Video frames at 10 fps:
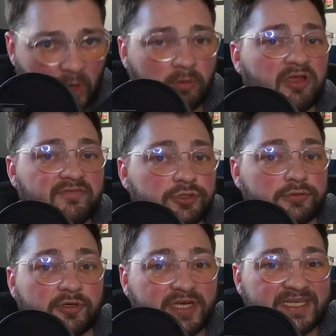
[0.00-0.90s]
We were given
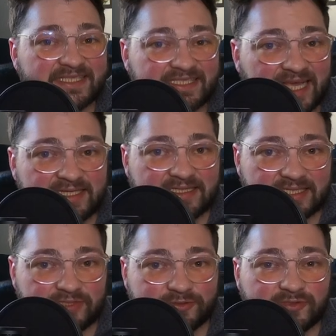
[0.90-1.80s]
Dragunity
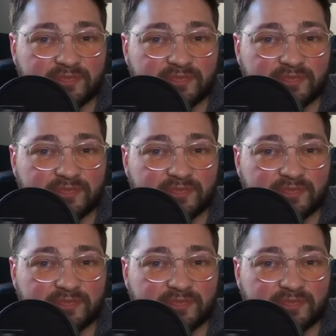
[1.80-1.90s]
Senatus, which was